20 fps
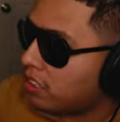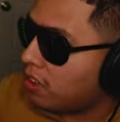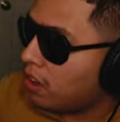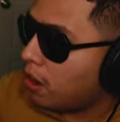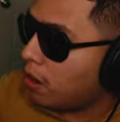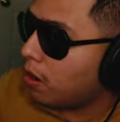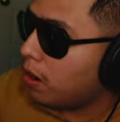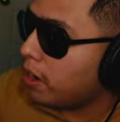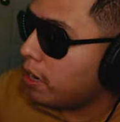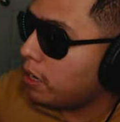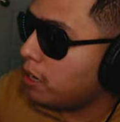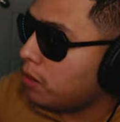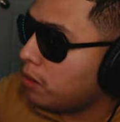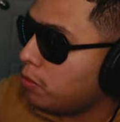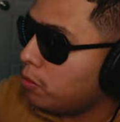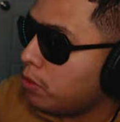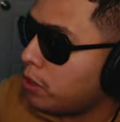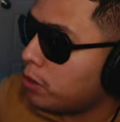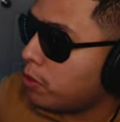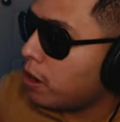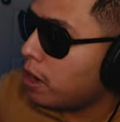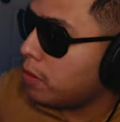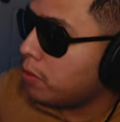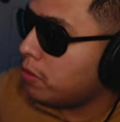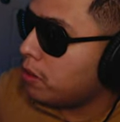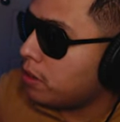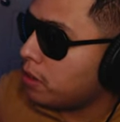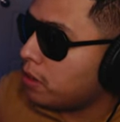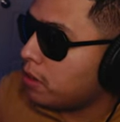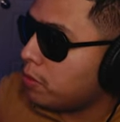Alright, we grabbed
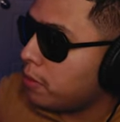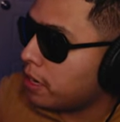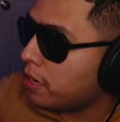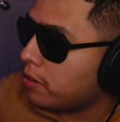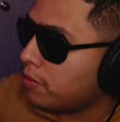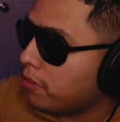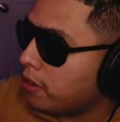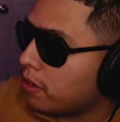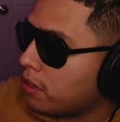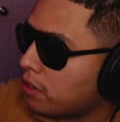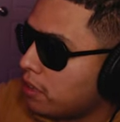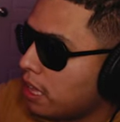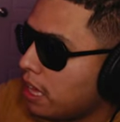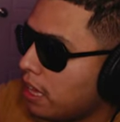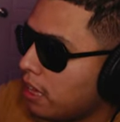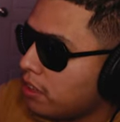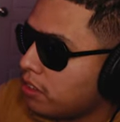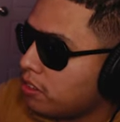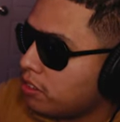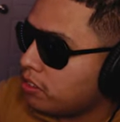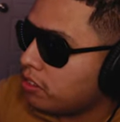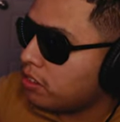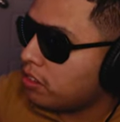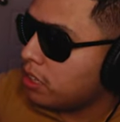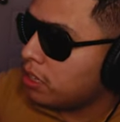the magnifying glass,